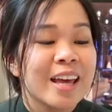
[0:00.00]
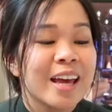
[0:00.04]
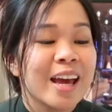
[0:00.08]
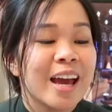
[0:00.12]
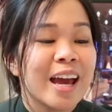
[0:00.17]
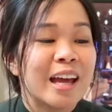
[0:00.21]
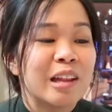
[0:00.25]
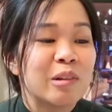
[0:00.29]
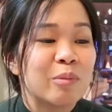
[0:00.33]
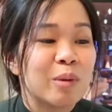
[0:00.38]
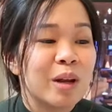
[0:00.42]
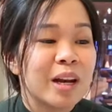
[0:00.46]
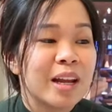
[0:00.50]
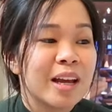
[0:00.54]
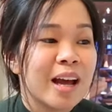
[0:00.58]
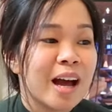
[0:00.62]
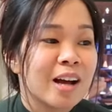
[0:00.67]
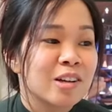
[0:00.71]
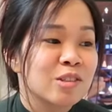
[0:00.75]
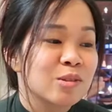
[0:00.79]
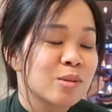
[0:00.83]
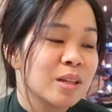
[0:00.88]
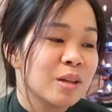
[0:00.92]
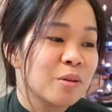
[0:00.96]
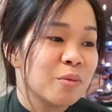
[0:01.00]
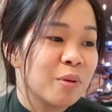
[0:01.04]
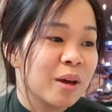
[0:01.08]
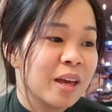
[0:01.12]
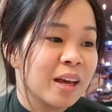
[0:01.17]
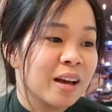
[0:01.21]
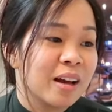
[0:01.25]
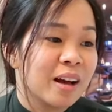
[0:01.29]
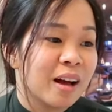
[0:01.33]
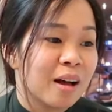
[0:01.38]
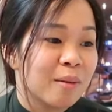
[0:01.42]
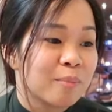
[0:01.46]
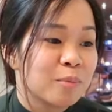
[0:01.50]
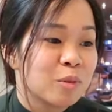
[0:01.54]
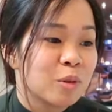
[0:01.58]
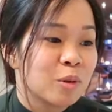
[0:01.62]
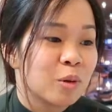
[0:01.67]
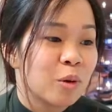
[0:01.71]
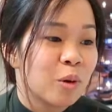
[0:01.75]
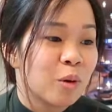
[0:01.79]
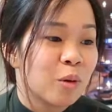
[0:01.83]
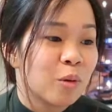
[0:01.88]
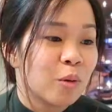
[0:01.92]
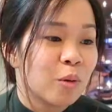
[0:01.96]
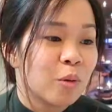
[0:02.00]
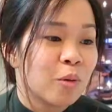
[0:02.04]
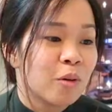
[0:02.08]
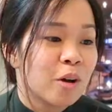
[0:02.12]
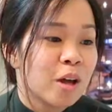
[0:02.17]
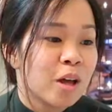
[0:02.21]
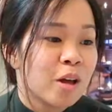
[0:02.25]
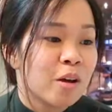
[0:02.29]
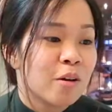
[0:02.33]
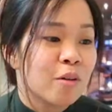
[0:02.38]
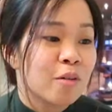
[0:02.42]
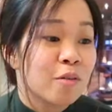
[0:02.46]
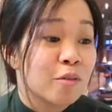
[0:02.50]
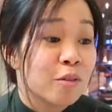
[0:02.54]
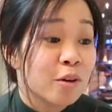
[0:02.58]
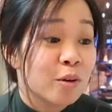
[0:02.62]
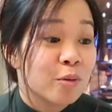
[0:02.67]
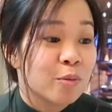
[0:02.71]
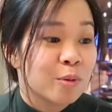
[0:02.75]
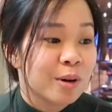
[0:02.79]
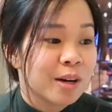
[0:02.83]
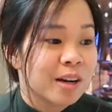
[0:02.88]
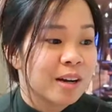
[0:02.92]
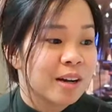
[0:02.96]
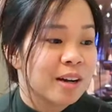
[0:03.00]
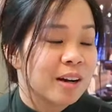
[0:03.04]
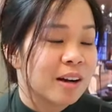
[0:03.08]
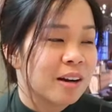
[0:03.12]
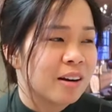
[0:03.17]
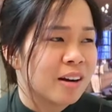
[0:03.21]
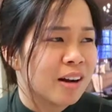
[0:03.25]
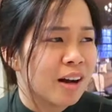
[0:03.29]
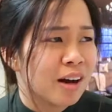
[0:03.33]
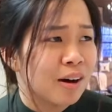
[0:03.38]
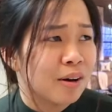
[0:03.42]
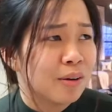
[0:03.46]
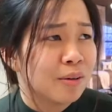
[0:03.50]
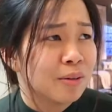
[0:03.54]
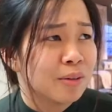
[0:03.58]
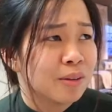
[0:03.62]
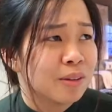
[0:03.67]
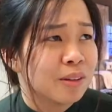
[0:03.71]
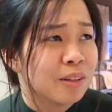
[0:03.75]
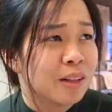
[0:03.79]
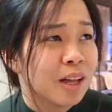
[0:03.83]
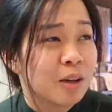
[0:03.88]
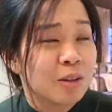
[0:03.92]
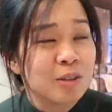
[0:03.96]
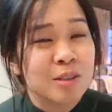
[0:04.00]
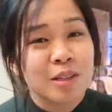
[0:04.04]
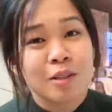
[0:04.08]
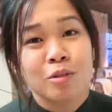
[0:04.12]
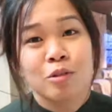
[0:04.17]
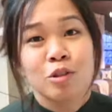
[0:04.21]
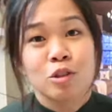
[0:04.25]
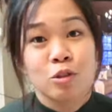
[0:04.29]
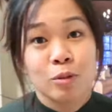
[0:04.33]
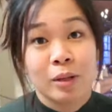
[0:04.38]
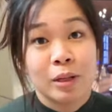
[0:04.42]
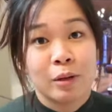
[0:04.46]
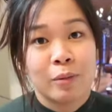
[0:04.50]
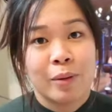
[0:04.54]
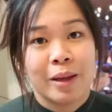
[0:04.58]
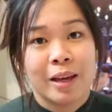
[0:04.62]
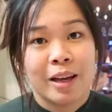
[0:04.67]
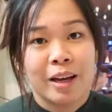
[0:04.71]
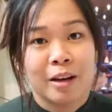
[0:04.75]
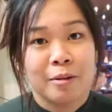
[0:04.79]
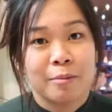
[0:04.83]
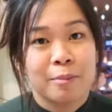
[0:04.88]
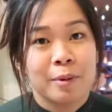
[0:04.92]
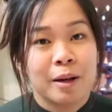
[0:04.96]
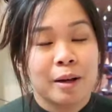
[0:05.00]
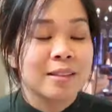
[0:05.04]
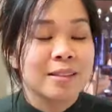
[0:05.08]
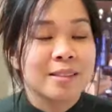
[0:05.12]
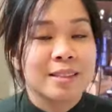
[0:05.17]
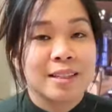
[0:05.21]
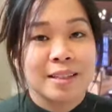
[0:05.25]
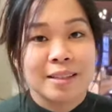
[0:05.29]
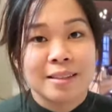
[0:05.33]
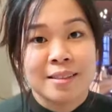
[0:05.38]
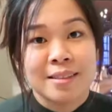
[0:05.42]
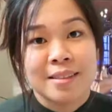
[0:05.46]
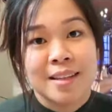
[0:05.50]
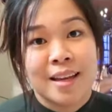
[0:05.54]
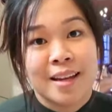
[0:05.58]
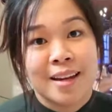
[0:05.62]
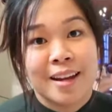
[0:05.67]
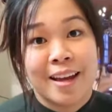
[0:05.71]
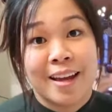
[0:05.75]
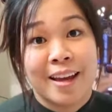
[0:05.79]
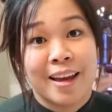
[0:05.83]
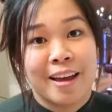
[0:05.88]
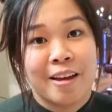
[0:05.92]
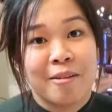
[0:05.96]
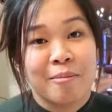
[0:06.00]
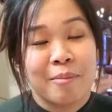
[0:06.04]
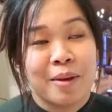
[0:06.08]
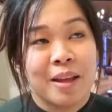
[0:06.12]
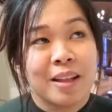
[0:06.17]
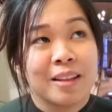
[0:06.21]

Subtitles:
And when I actually wake up to go for work around, because I usually wake up at 6:10 a.m.